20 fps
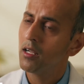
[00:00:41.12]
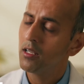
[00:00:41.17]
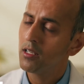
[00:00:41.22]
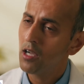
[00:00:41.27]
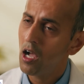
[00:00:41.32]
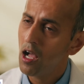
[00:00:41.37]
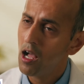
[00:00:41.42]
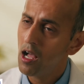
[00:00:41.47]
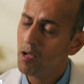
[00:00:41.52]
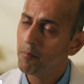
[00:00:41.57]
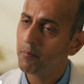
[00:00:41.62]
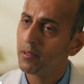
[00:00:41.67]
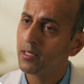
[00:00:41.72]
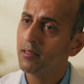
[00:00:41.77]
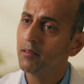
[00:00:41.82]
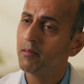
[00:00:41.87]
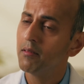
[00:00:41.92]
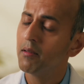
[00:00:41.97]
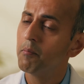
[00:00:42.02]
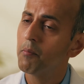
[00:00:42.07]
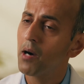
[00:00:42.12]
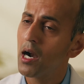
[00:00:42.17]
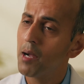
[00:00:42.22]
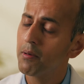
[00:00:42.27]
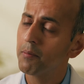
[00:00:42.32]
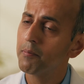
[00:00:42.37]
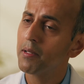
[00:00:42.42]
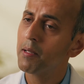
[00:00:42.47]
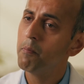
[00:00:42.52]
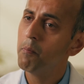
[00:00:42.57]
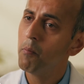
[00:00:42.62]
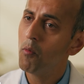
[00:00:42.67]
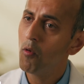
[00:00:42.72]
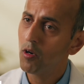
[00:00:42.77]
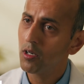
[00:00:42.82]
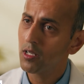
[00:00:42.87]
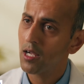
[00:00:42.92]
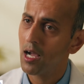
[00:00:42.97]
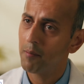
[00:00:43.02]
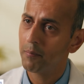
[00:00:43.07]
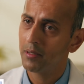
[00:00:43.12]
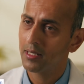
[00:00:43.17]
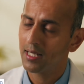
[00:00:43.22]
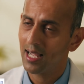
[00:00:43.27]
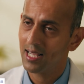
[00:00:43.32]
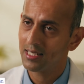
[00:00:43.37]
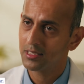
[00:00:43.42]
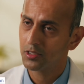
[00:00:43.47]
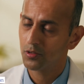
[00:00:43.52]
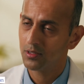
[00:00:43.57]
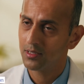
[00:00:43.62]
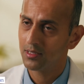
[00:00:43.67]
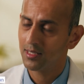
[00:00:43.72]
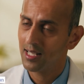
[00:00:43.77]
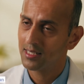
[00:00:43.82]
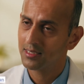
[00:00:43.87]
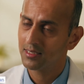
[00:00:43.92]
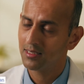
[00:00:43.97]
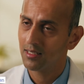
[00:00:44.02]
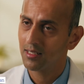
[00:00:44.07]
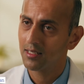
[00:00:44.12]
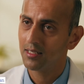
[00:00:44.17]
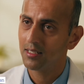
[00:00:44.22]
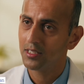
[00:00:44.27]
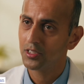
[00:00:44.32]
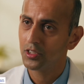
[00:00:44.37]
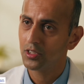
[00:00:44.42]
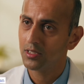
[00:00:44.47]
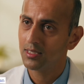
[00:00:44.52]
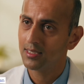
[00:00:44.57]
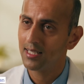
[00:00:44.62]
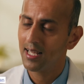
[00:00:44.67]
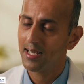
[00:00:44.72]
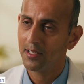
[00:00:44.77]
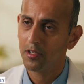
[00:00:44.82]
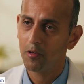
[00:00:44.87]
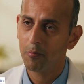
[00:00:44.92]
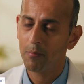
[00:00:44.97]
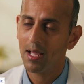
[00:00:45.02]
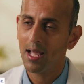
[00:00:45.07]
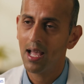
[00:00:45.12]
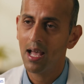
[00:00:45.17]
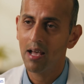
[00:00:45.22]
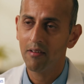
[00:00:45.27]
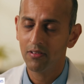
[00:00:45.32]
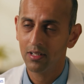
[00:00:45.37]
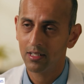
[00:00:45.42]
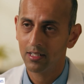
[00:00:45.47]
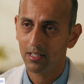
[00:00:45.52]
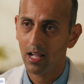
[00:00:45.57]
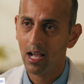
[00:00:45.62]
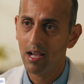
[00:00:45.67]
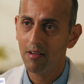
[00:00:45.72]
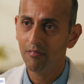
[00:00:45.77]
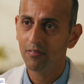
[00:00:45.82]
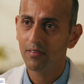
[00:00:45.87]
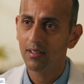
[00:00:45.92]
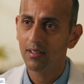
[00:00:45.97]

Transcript: common, probably more common gastrointestinal conditions that you may have heard of,